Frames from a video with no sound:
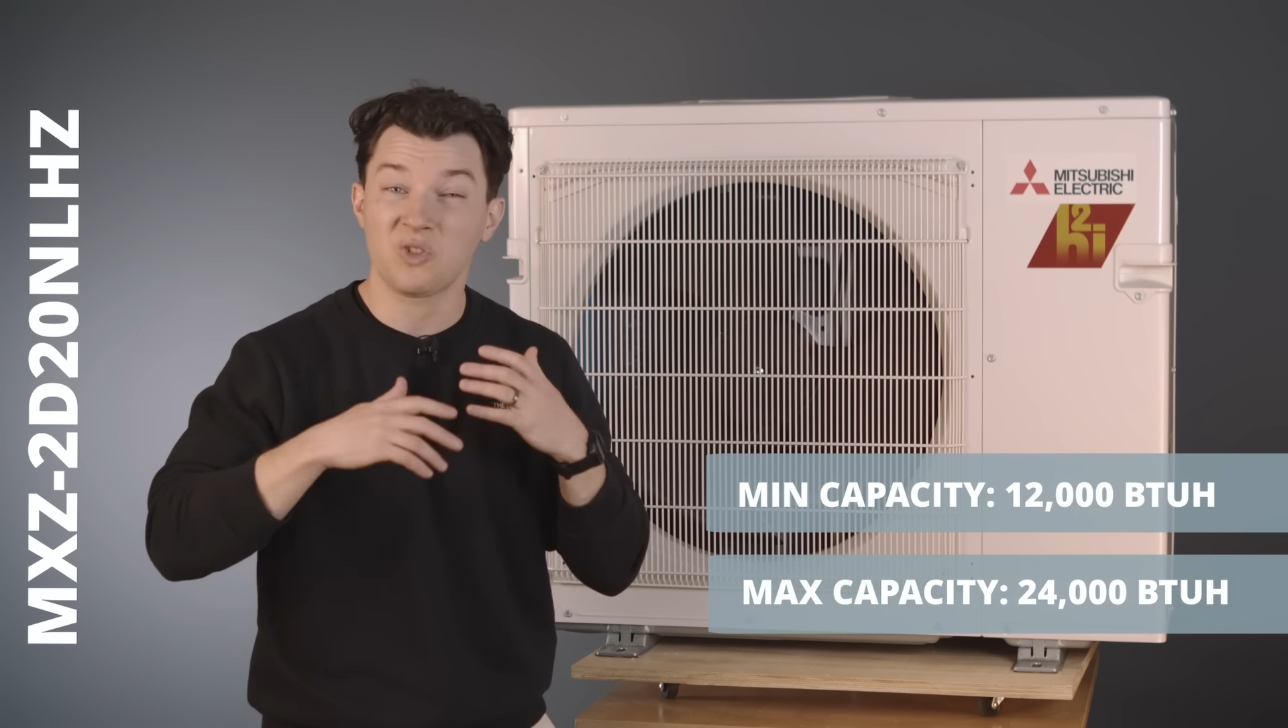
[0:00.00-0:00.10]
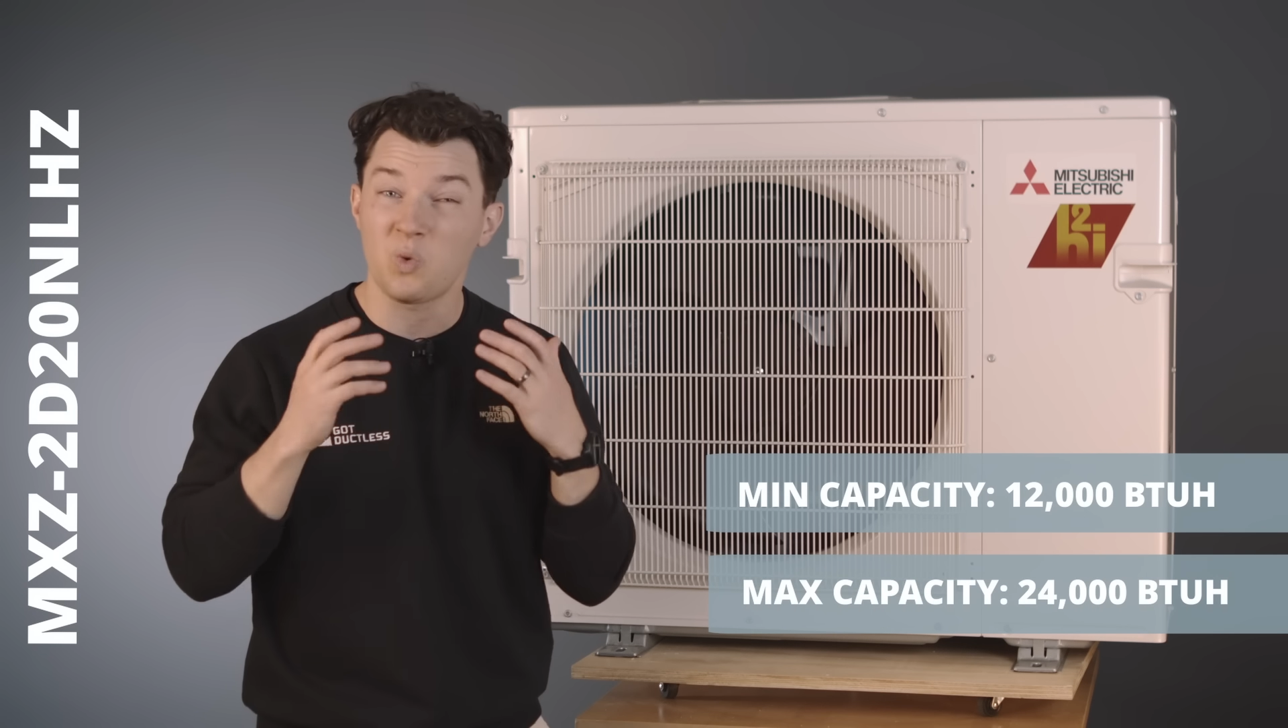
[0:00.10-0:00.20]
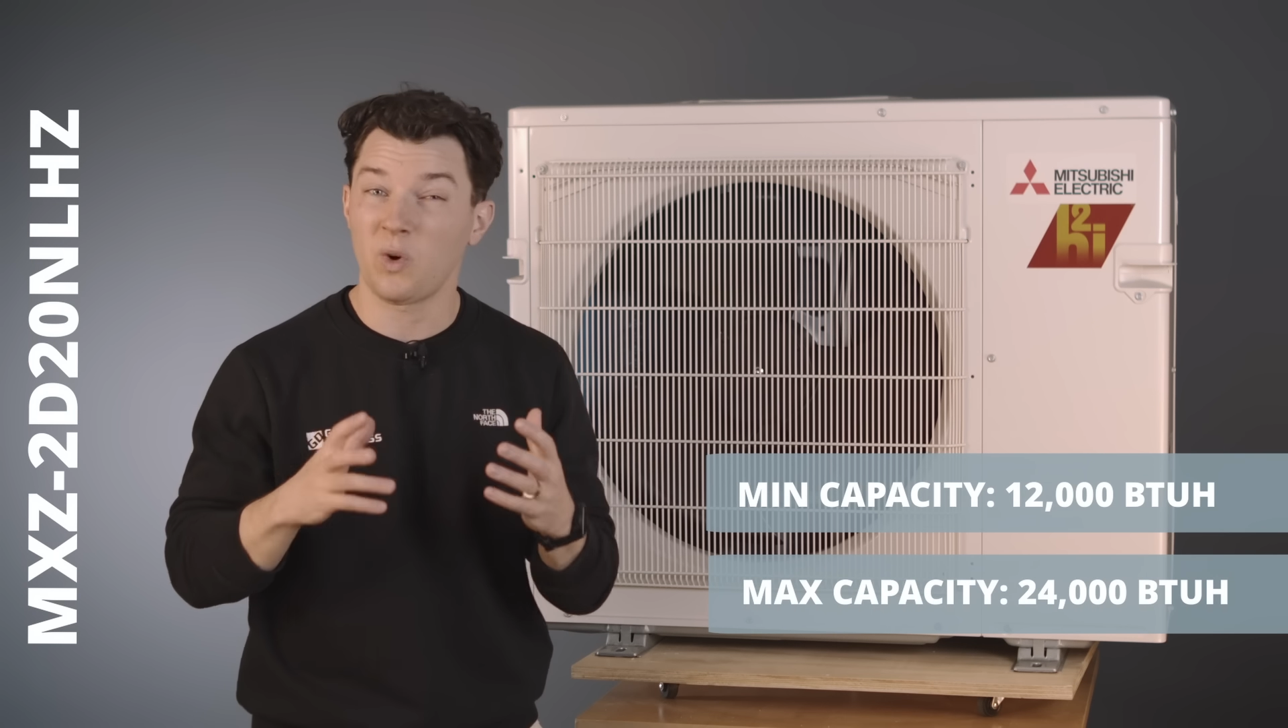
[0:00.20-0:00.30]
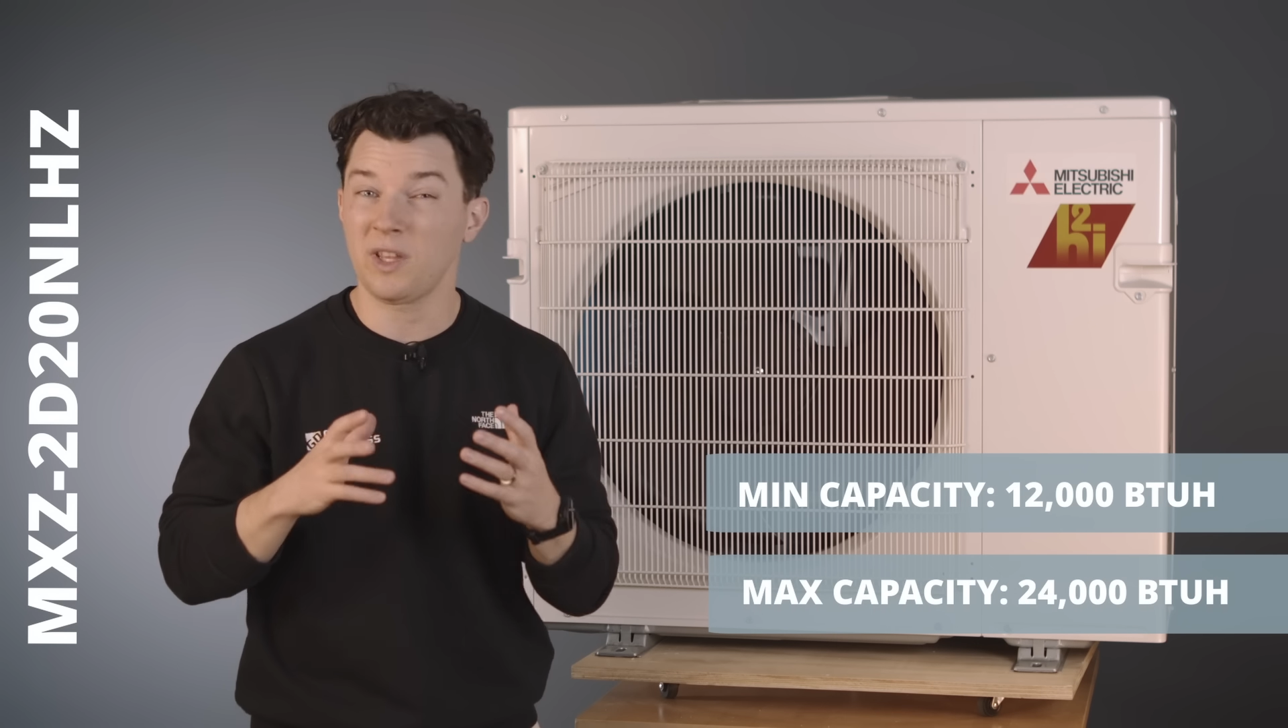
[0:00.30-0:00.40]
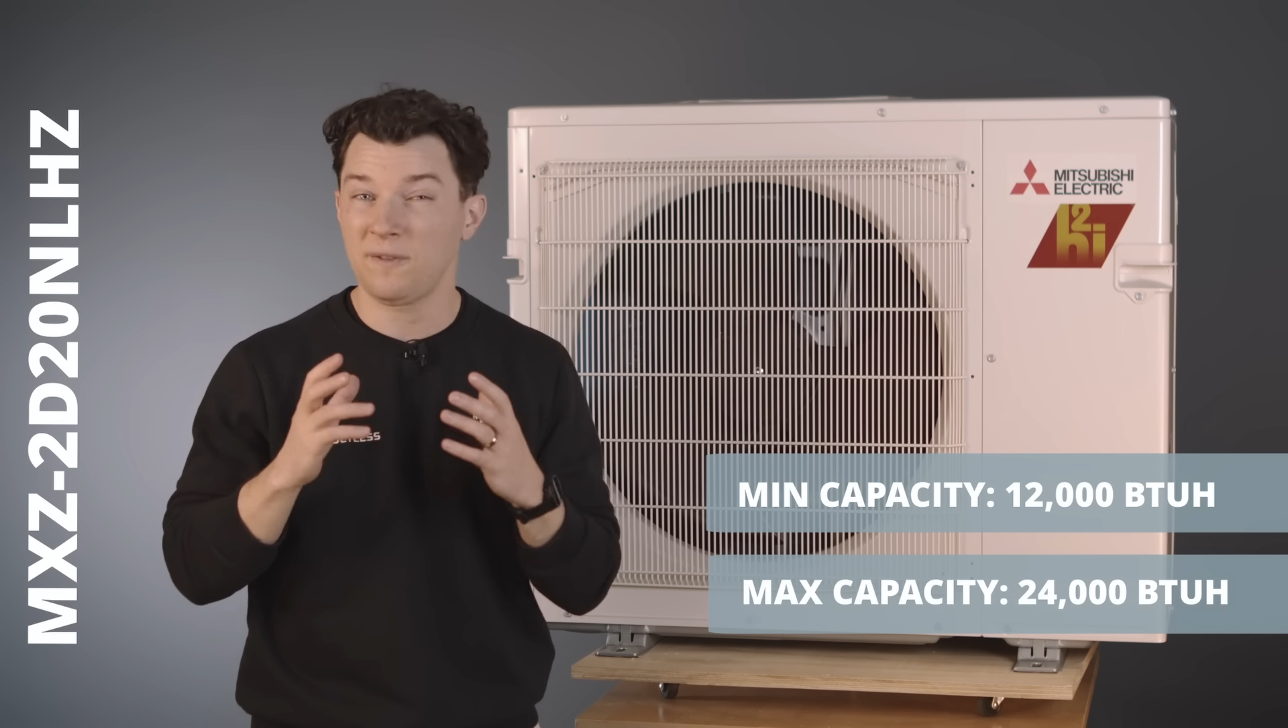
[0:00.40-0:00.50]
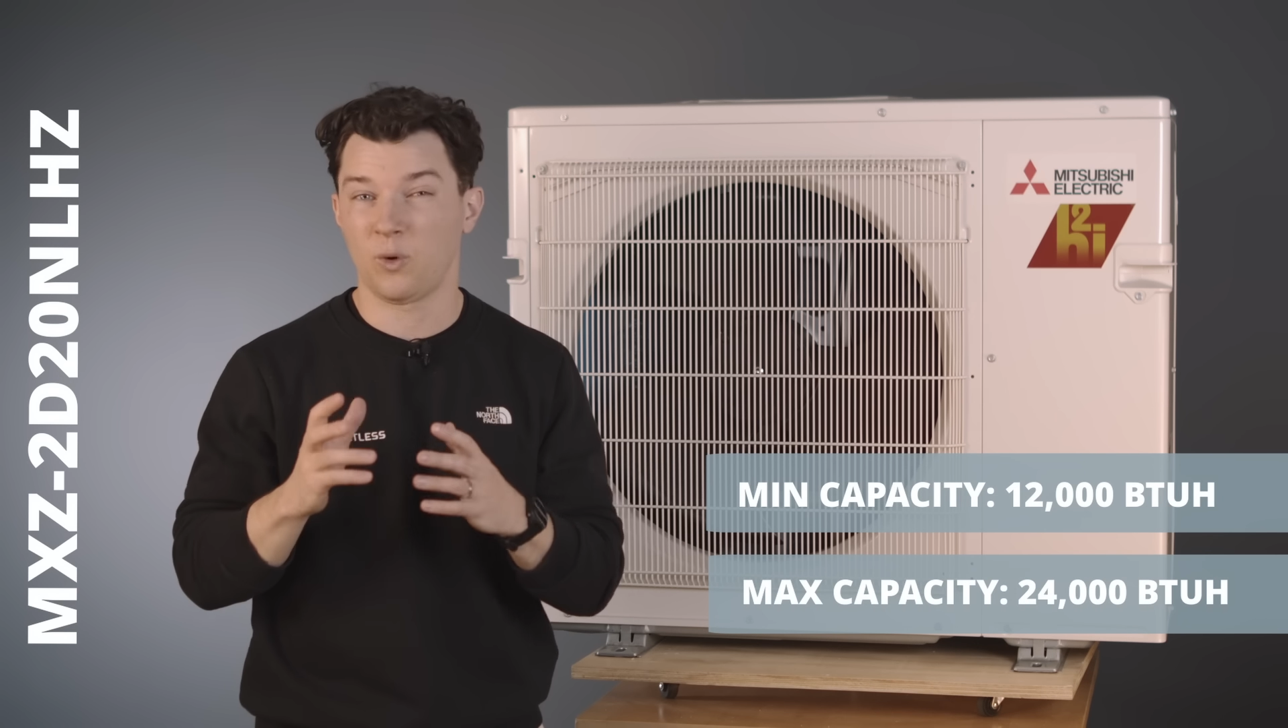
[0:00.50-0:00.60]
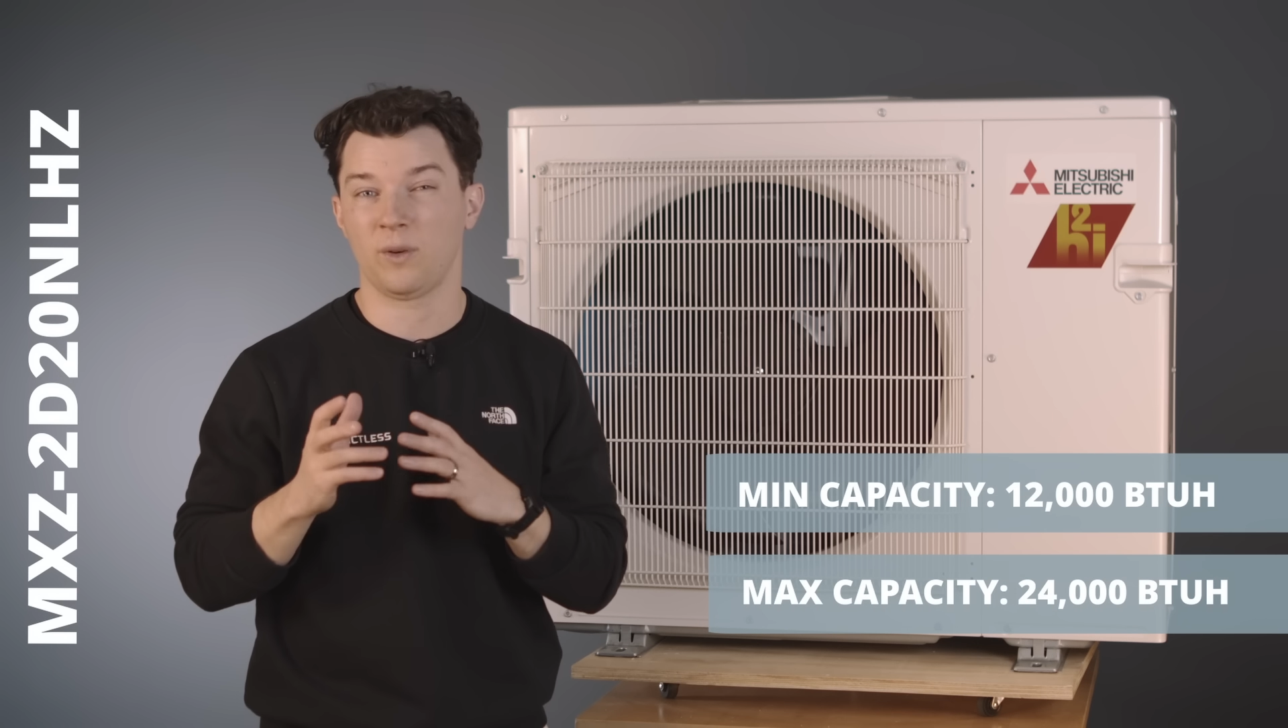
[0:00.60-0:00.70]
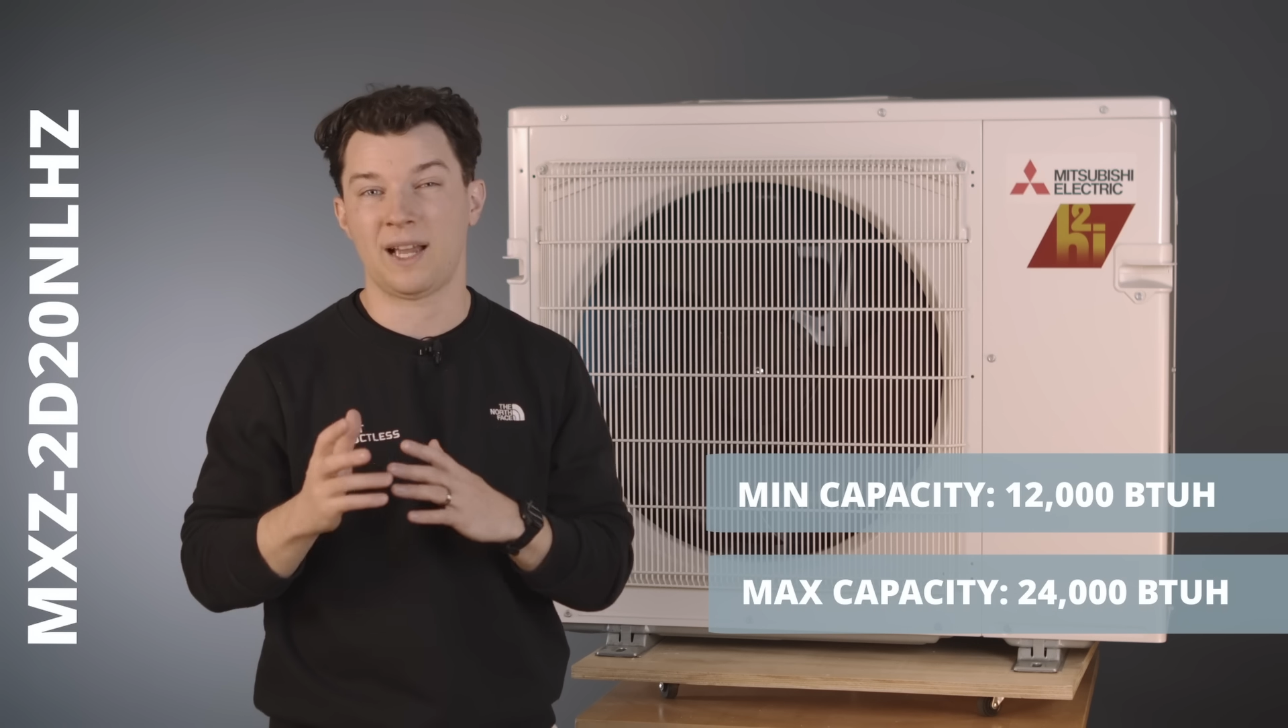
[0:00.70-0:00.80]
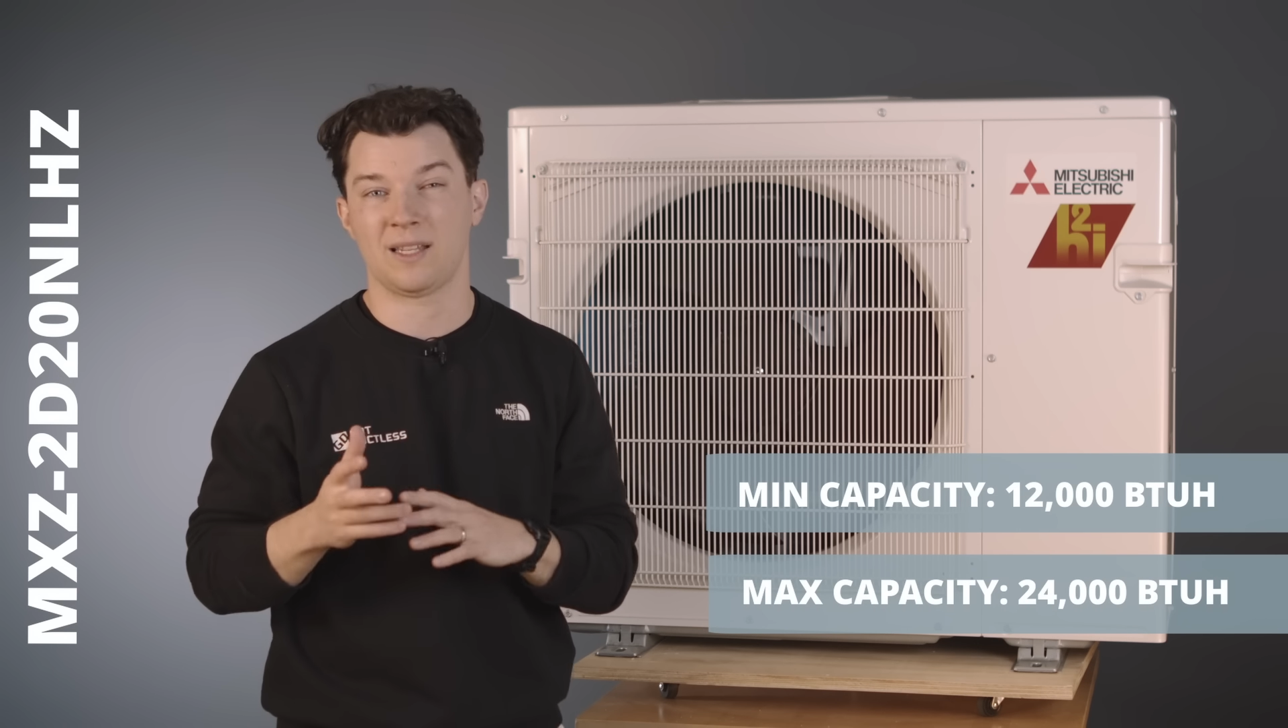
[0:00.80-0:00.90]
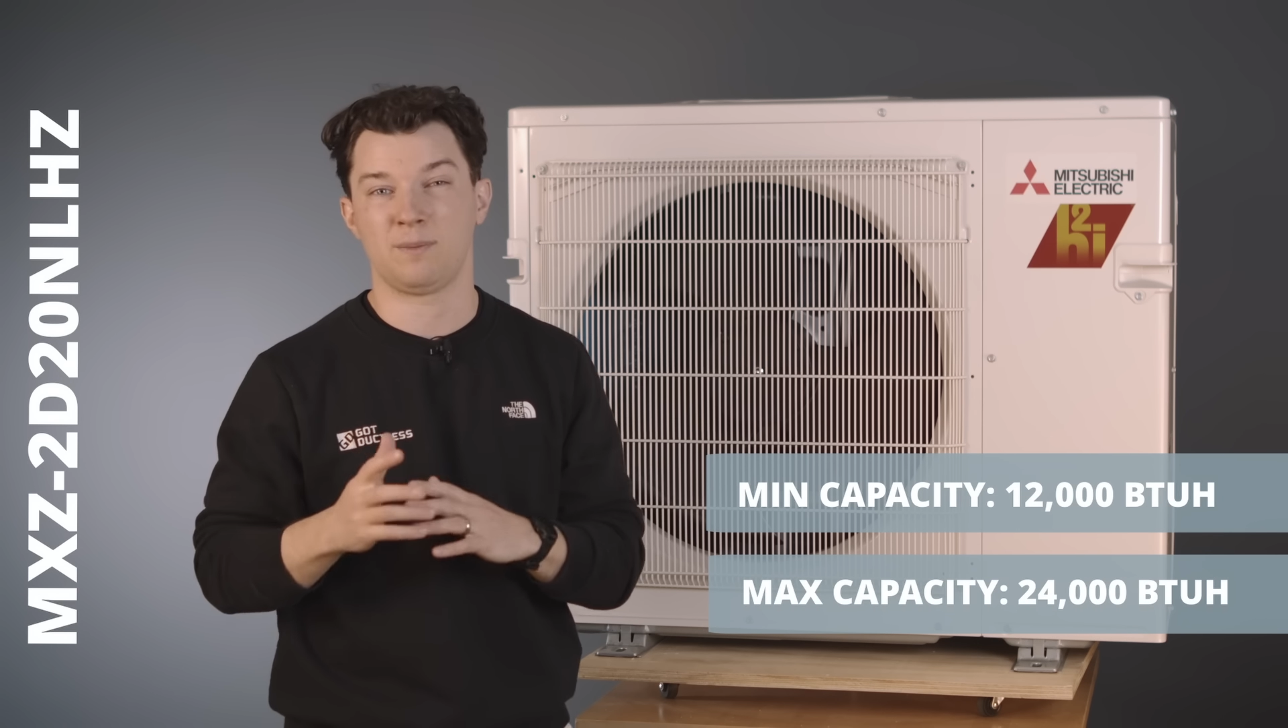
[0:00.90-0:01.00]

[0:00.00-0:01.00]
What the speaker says: 24,000